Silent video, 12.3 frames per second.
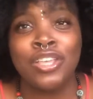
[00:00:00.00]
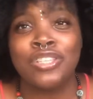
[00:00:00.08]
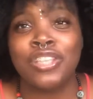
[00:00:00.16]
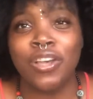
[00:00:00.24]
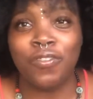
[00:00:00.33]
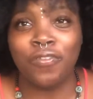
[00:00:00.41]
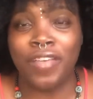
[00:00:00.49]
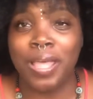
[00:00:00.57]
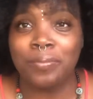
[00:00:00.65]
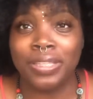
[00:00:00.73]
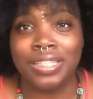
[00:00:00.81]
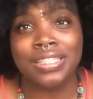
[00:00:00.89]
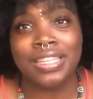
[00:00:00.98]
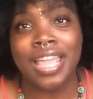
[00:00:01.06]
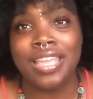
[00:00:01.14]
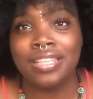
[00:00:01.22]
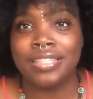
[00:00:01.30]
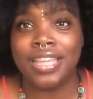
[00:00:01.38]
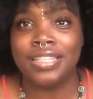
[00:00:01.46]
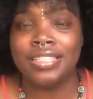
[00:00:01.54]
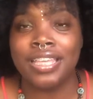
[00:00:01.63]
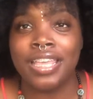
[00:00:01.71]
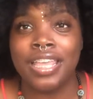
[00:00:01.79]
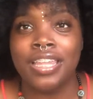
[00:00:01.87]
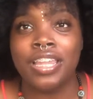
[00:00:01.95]
So family, today is day
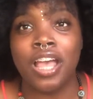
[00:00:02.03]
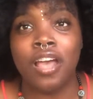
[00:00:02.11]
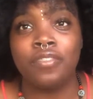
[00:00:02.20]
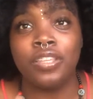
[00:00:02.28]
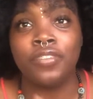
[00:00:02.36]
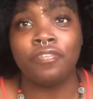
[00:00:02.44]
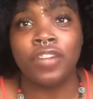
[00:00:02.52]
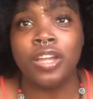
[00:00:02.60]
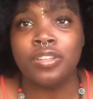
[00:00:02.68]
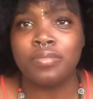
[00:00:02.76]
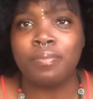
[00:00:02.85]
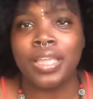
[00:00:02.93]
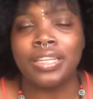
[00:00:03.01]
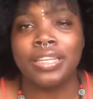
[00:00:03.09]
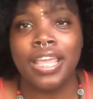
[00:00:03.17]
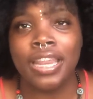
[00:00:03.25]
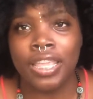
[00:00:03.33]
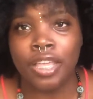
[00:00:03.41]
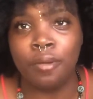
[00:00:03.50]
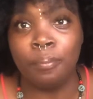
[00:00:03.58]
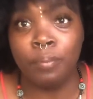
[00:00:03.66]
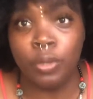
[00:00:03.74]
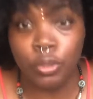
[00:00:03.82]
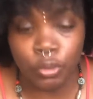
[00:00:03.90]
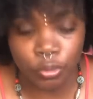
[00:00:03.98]
10 of the first magnetic
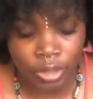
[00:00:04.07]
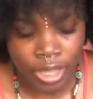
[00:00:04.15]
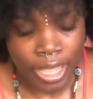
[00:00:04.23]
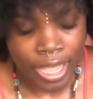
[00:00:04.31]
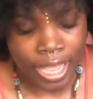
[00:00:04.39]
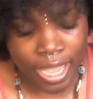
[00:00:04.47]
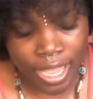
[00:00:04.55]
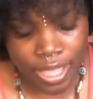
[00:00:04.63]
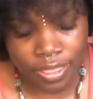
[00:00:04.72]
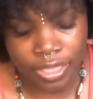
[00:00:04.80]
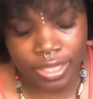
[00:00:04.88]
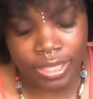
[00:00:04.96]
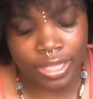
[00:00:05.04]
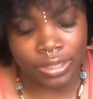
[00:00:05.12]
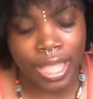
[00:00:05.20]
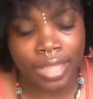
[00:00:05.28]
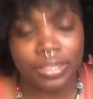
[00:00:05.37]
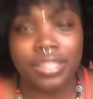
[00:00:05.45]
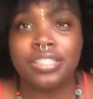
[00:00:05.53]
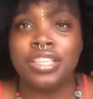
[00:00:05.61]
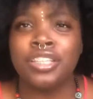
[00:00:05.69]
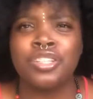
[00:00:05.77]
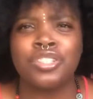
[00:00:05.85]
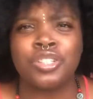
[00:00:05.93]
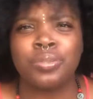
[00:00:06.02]
moon. And the galactic
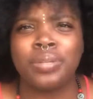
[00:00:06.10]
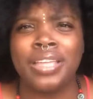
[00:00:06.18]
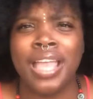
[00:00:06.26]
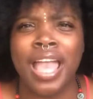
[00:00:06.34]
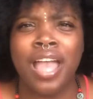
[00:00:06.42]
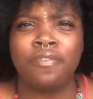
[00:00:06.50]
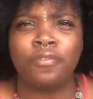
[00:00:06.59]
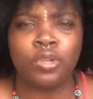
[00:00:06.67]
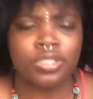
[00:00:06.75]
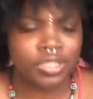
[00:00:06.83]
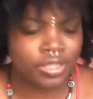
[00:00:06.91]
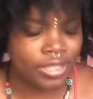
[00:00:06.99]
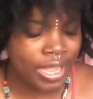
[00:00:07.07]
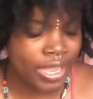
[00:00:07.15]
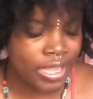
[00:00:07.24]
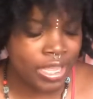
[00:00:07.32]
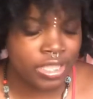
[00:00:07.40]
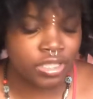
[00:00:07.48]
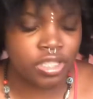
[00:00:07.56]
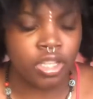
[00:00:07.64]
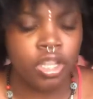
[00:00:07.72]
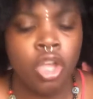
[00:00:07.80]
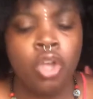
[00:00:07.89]
signature we have for today is the